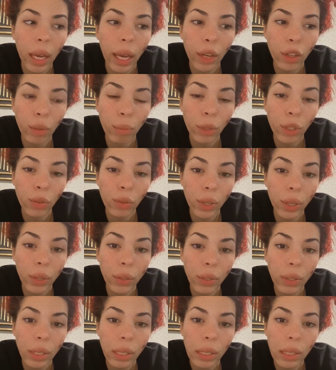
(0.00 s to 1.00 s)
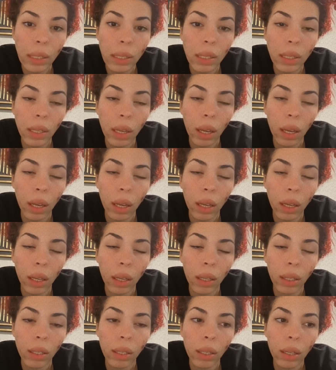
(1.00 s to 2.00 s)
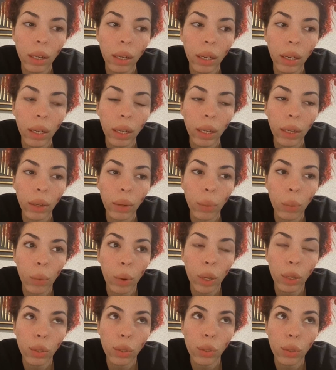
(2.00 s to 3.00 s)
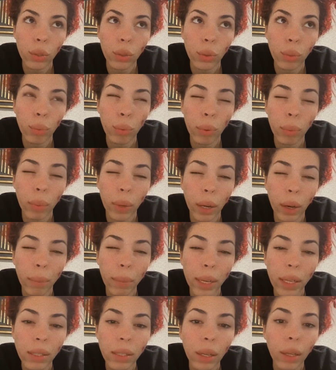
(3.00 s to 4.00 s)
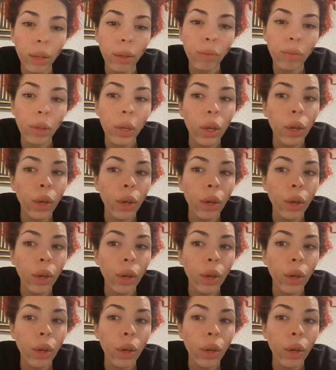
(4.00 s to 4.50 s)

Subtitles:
endometriosis, and I want to prepare myself